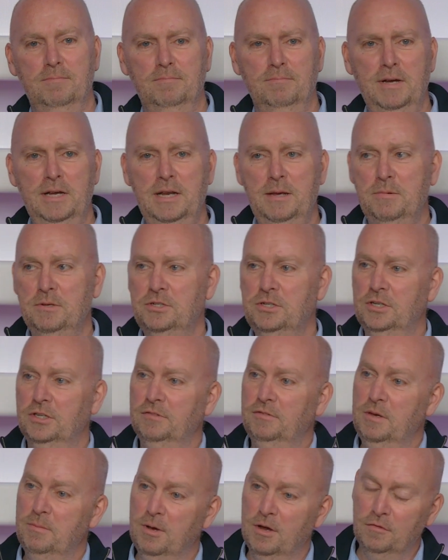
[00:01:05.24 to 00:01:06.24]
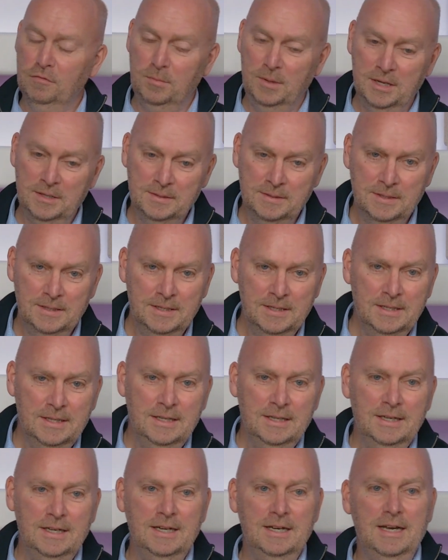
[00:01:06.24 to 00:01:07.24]
My name is Wim
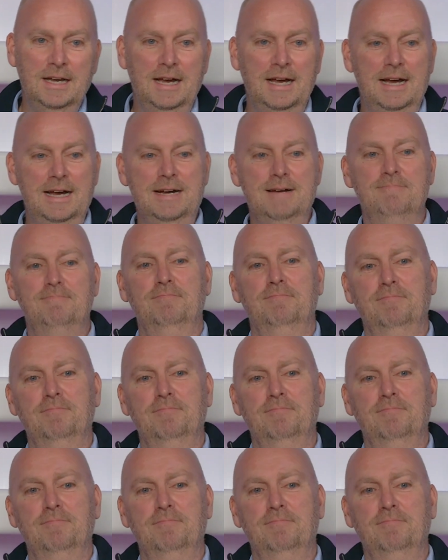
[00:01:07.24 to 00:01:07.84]
Heuvelman.